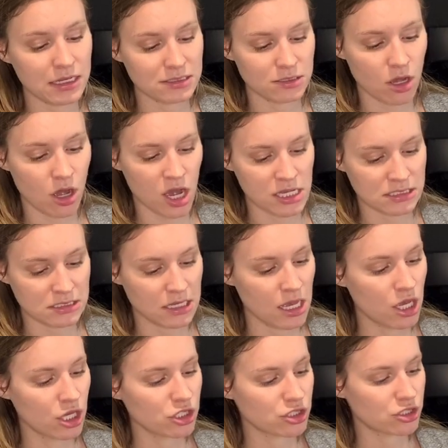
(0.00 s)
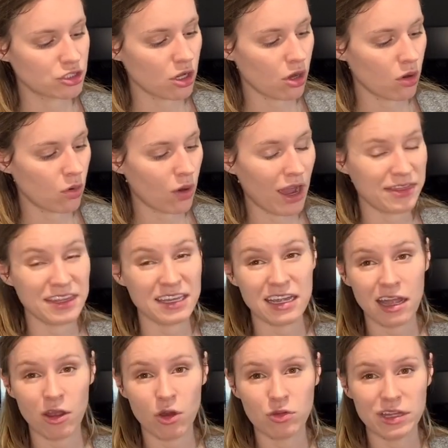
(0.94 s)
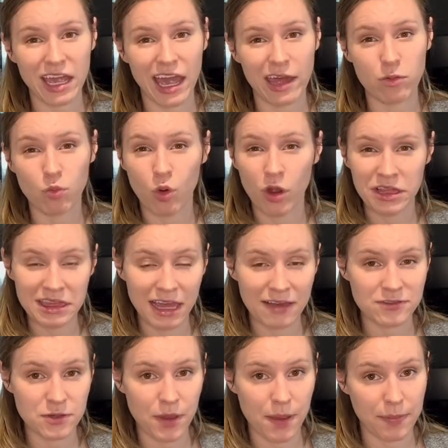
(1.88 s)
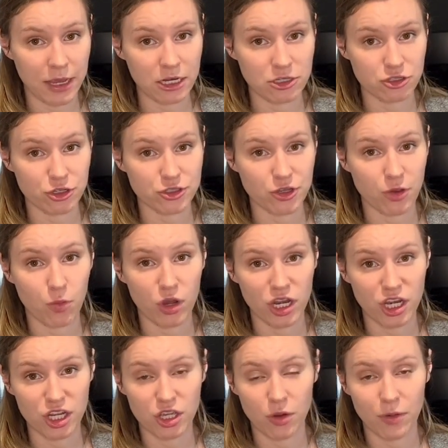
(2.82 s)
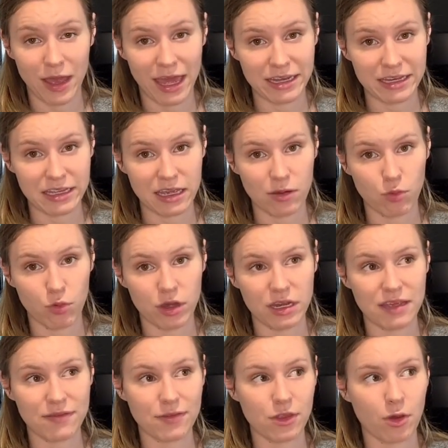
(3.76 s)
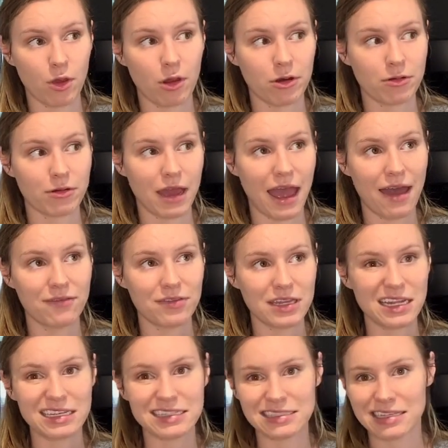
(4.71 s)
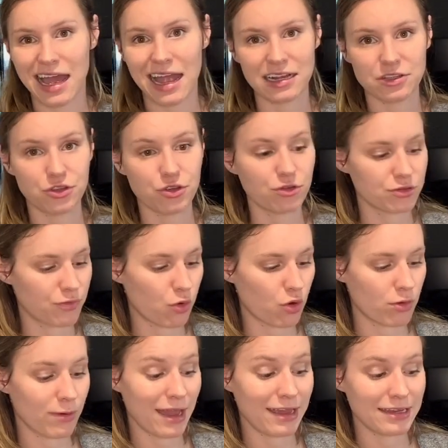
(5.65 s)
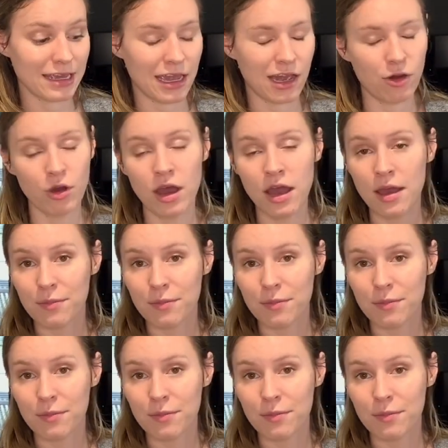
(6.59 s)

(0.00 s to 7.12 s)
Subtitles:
sauce. So I think I only had 1 left in my pantry, so I wanted to go ahead and get 1, even though I don't have an exact use for it right now.